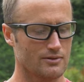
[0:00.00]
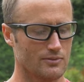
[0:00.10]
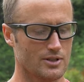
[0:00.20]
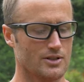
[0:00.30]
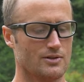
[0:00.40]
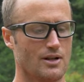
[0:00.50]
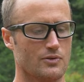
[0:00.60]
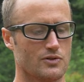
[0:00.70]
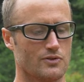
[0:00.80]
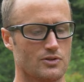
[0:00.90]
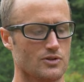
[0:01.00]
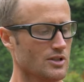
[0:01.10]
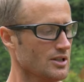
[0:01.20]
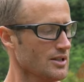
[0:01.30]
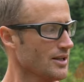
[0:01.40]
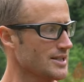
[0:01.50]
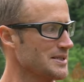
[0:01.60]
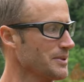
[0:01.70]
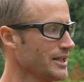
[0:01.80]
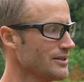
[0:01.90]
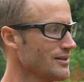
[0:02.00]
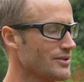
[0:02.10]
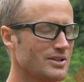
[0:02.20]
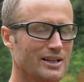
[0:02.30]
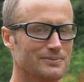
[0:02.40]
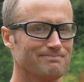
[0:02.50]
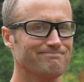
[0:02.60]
When I was first explaining it, I was like,